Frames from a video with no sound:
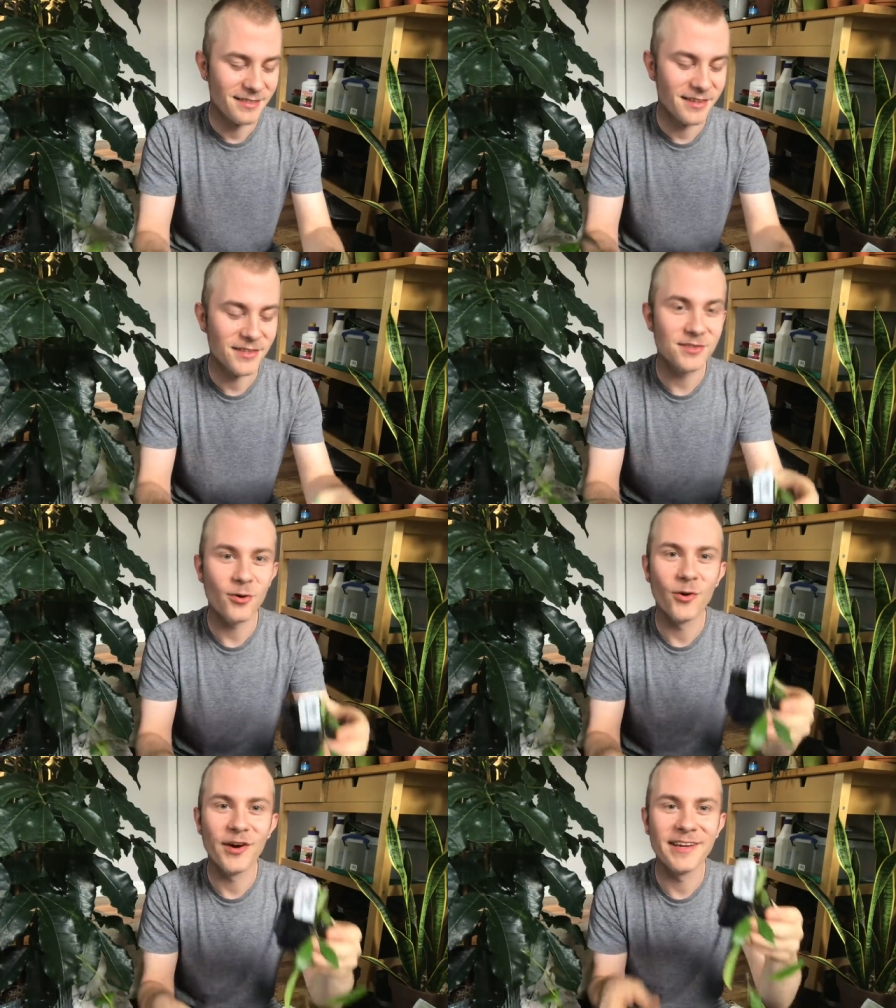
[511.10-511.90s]
this
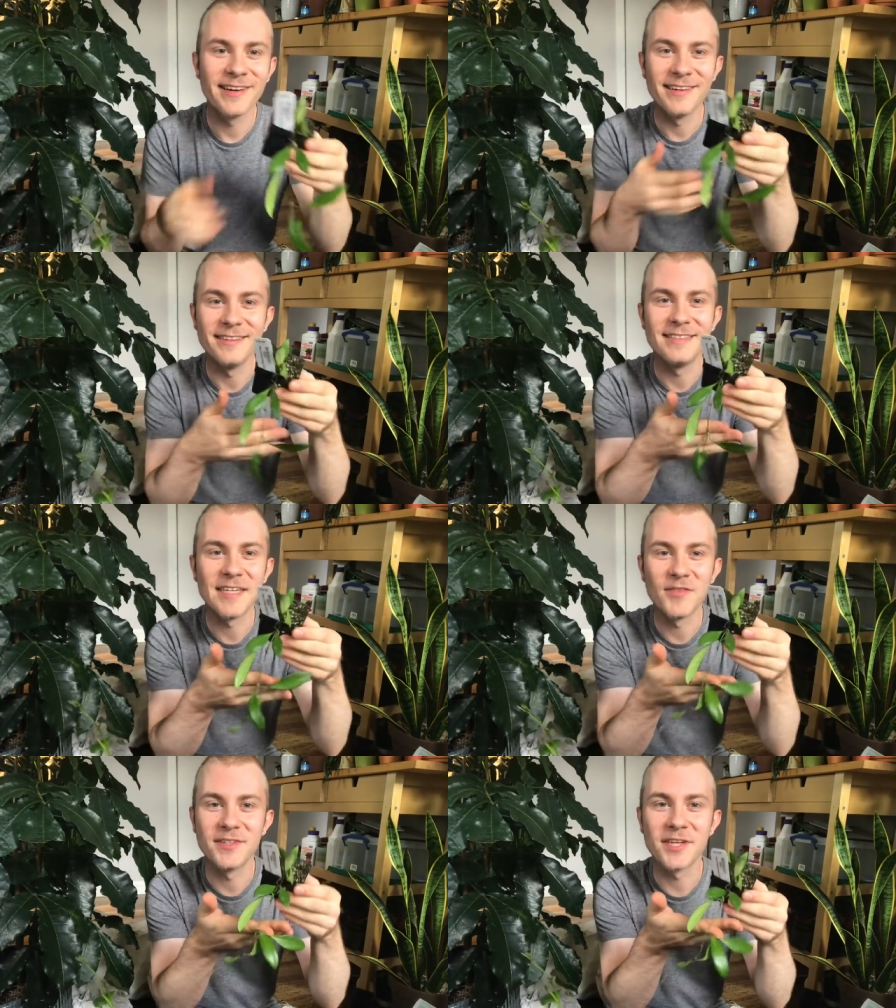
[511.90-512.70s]
Hoya
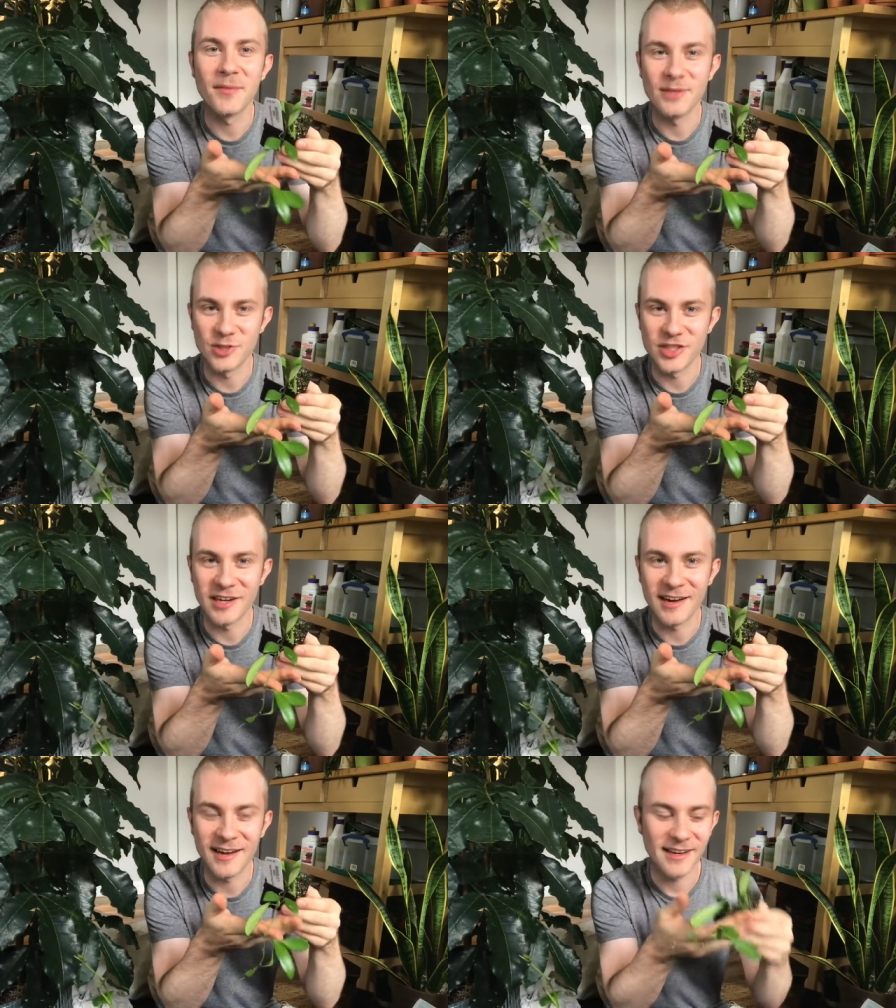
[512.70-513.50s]
David
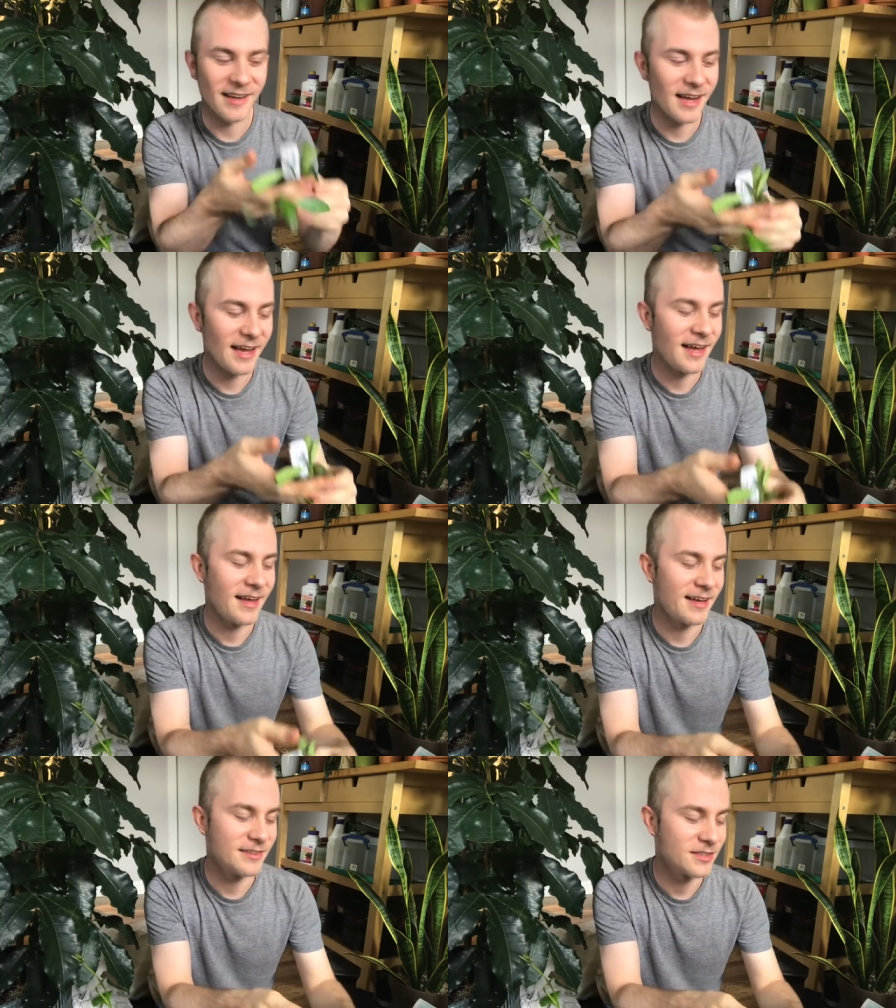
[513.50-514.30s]
Cummingii,
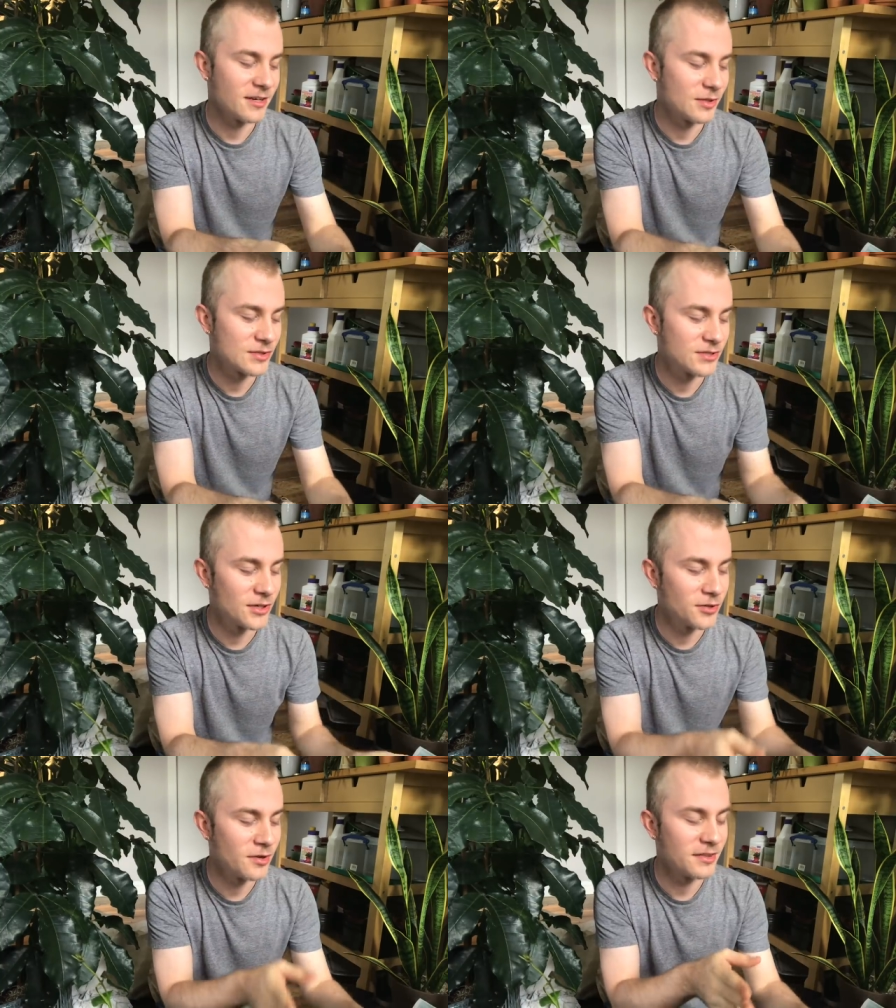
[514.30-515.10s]
and
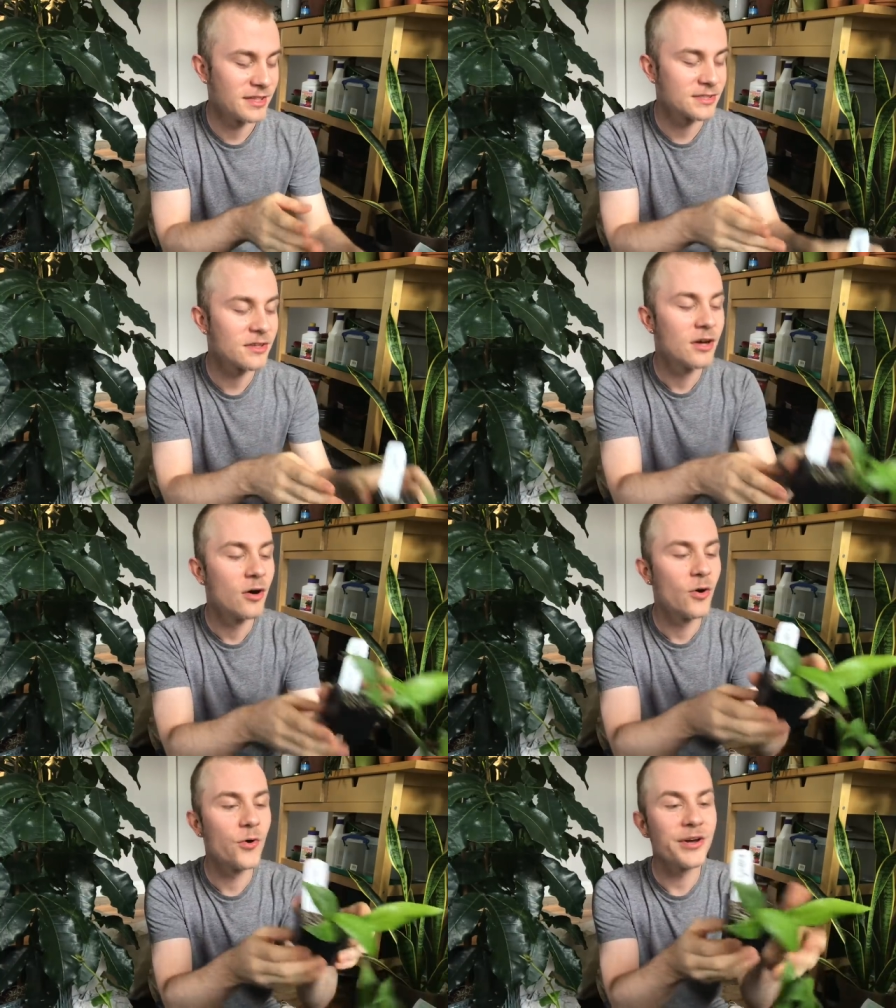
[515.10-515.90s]
also this
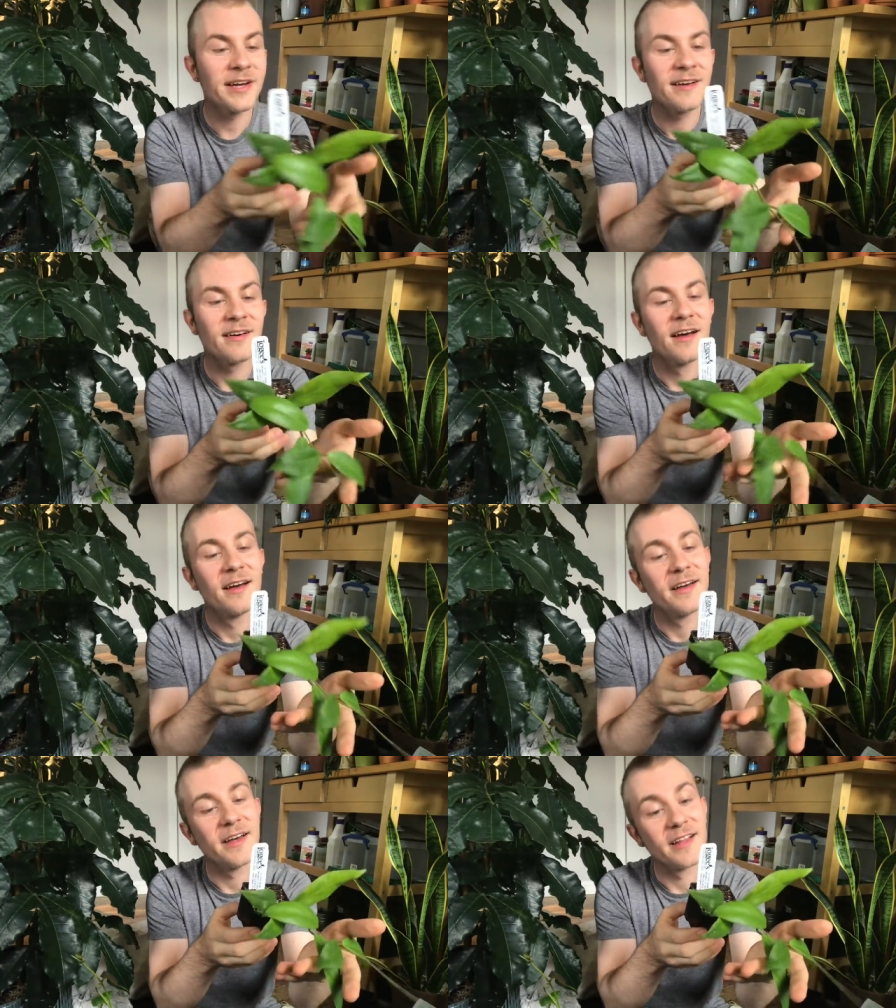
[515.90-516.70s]
Hoya
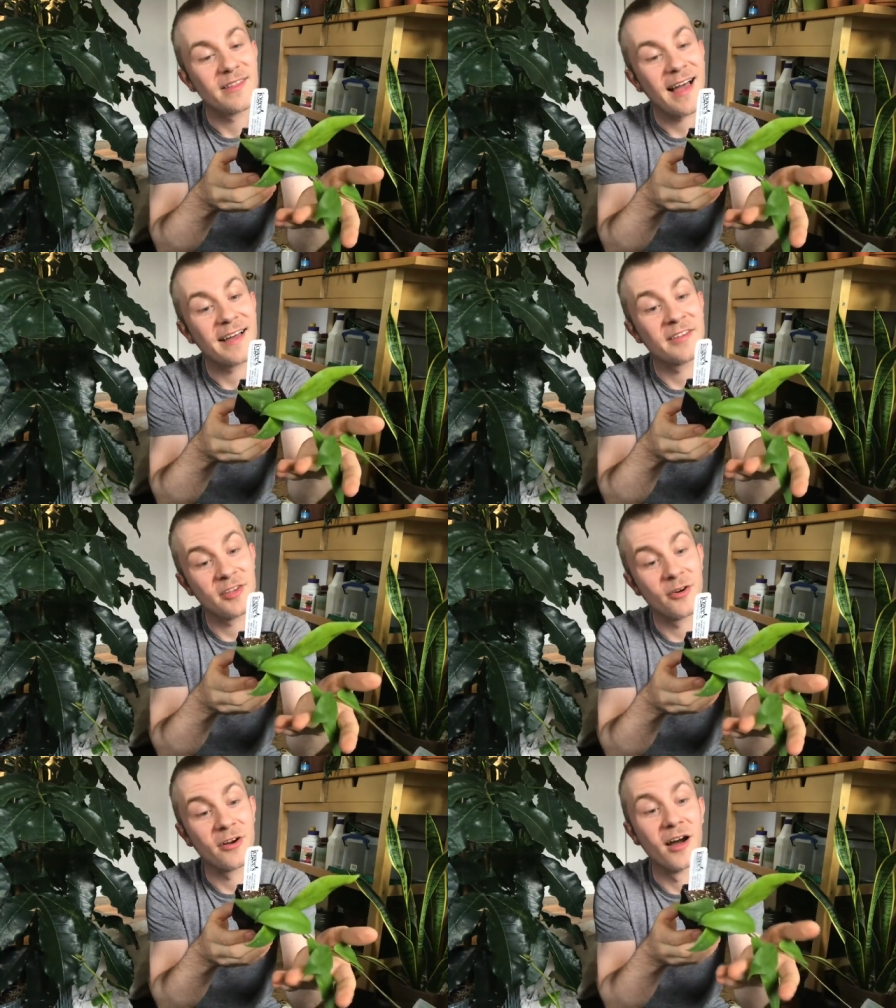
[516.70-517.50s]

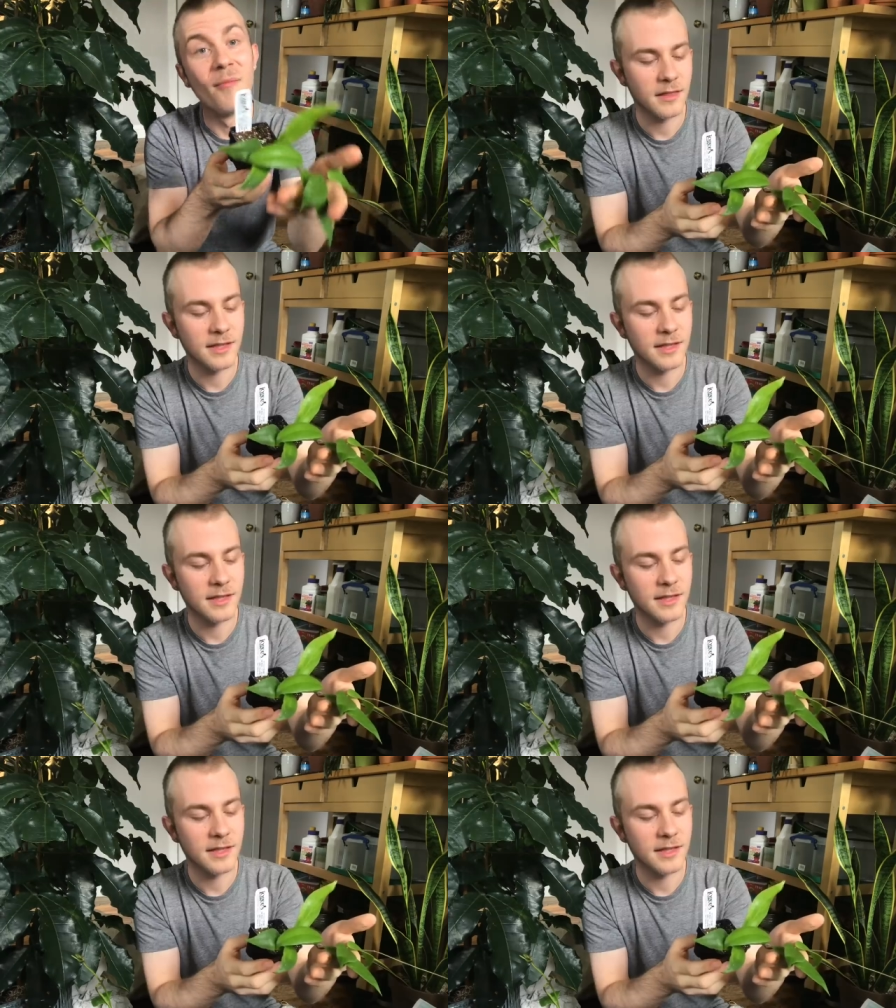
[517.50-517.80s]
Ilagiorum.